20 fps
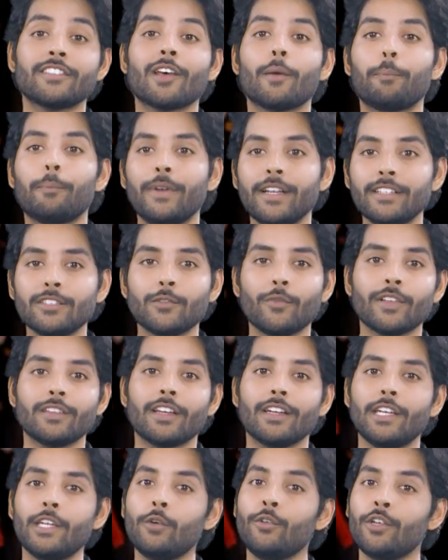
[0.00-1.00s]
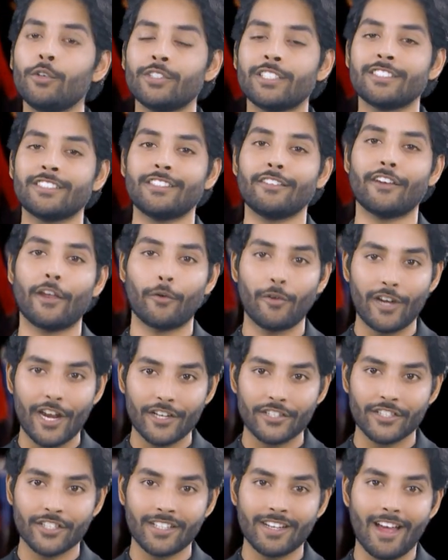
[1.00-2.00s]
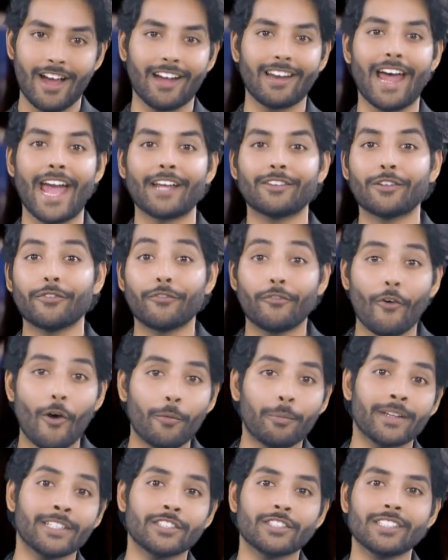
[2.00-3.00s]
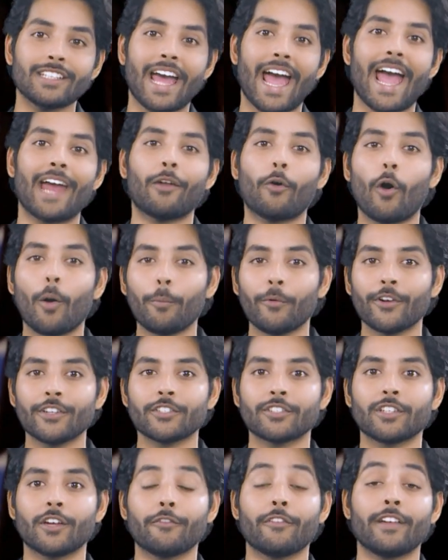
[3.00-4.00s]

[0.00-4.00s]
are pleased with the new UGC regulation allowing the formation and operation of